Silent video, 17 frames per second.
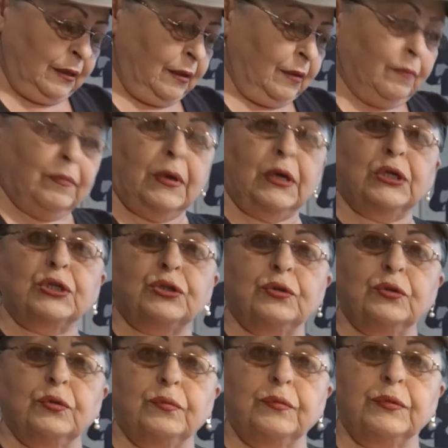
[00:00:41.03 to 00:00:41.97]

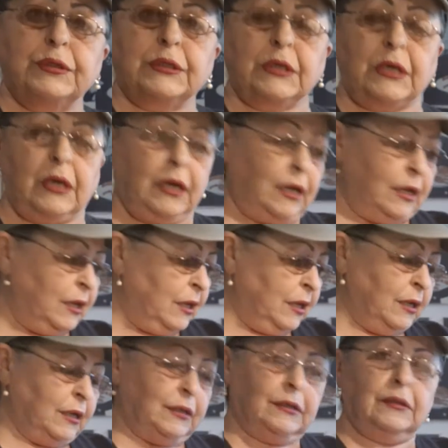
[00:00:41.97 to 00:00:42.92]
mushrooms
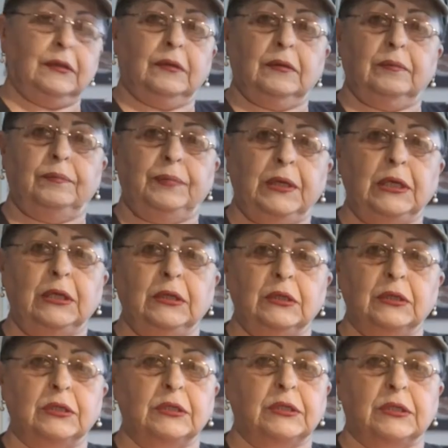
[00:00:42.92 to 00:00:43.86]
and
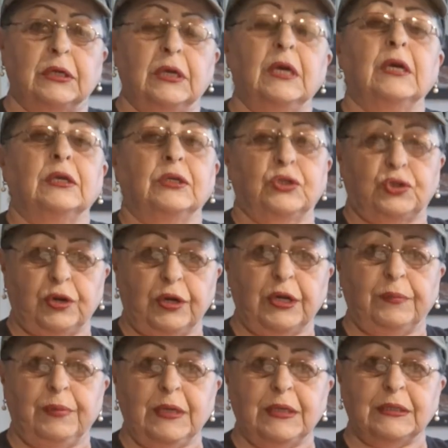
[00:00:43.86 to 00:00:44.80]
beans,
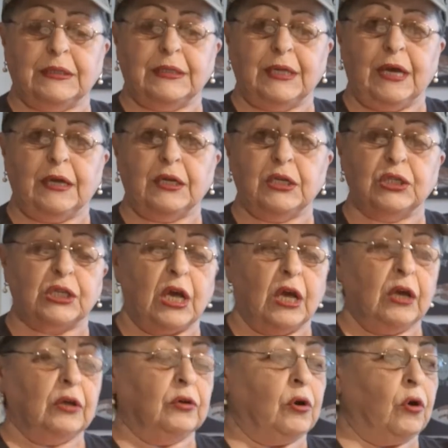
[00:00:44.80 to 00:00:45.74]
string beans that is,
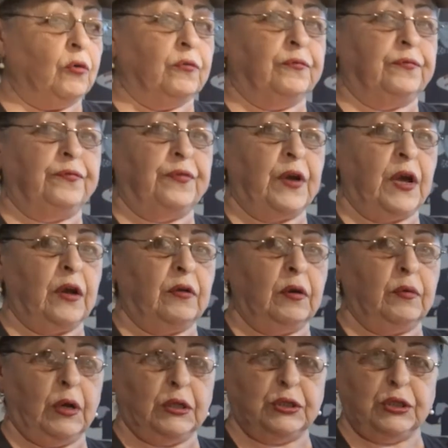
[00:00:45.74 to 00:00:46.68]
go
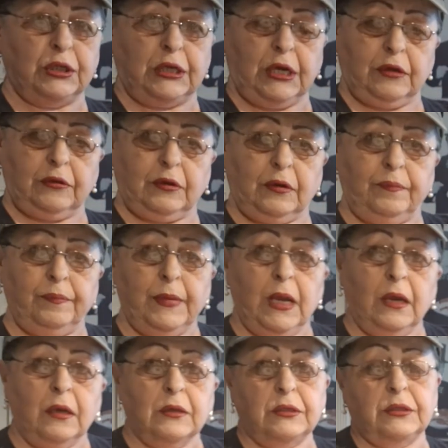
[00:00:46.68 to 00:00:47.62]
very well together.
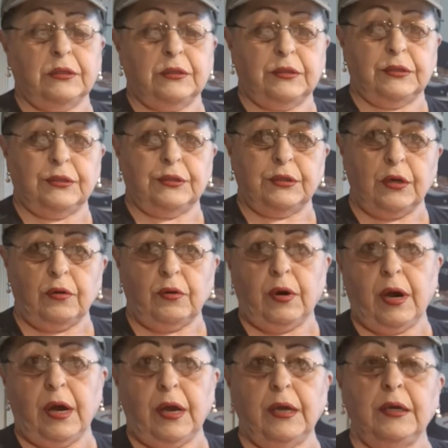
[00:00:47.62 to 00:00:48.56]

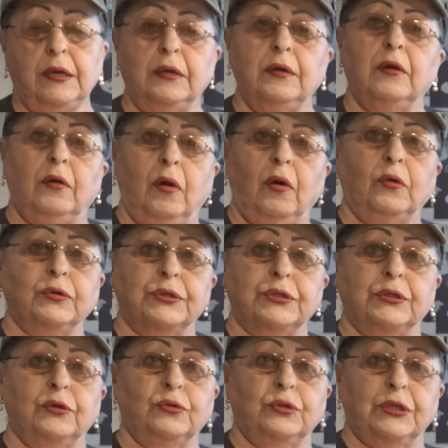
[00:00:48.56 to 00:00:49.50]
So I
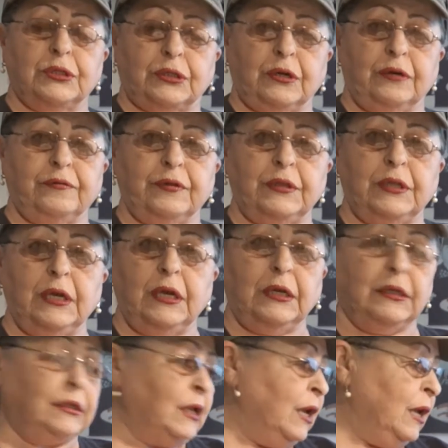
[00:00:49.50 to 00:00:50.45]
also discovered
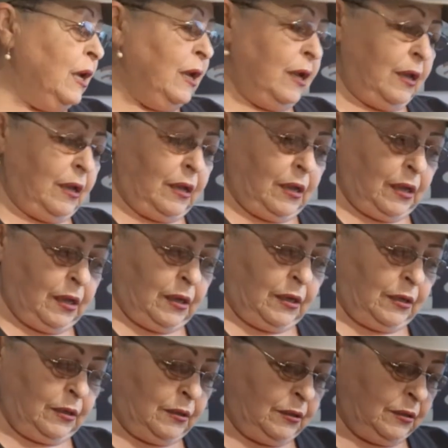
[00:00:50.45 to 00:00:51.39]
that,
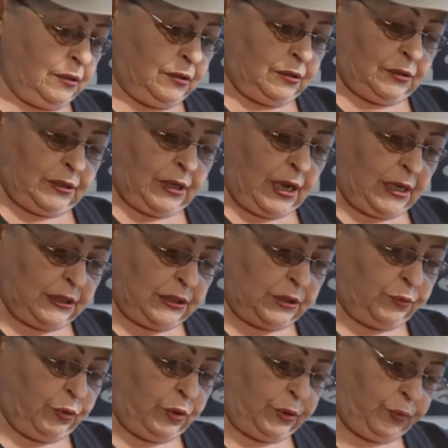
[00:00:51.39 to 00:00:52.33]
and
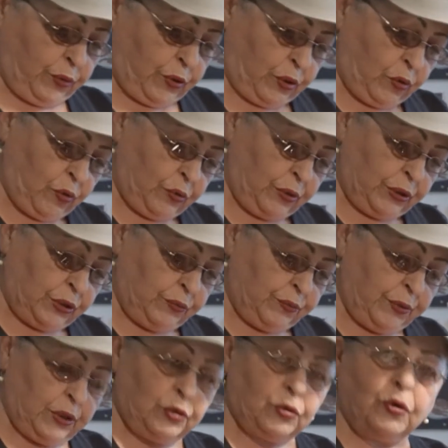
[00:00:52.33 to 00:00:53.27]
that's what we're going to
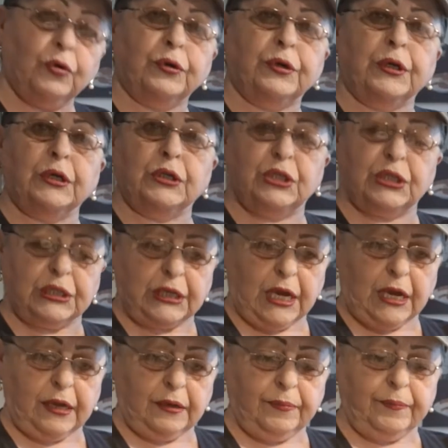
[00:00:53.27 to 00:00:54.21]
be cooking
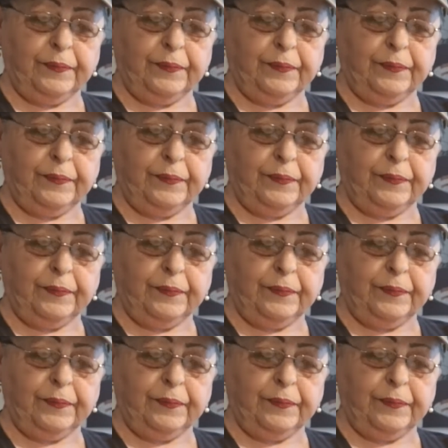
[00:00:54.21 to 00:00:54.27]
today.